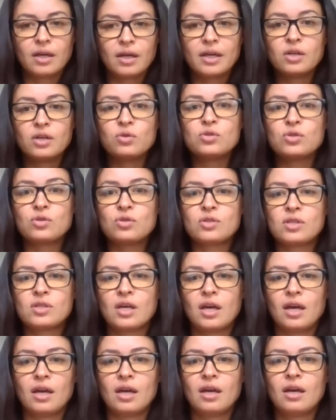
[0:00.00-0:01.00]
I used to
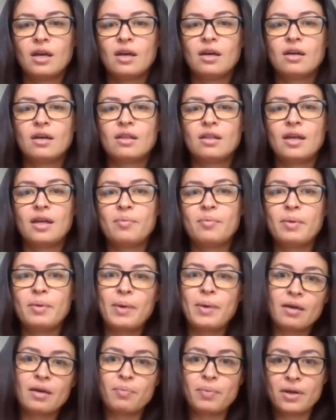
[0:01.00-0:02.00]
say, let me
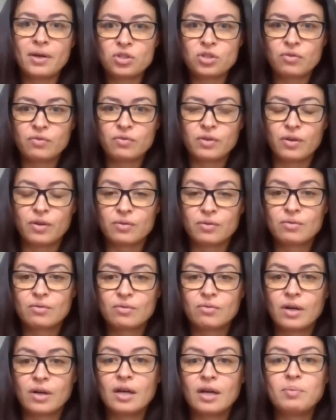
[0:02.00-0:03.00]
make a picture of you,
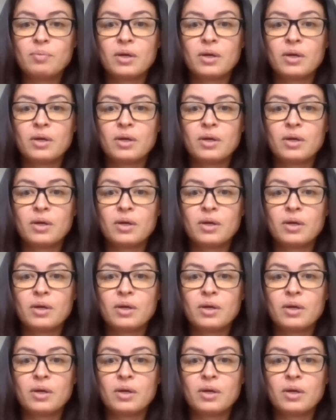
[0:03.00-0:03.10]
right?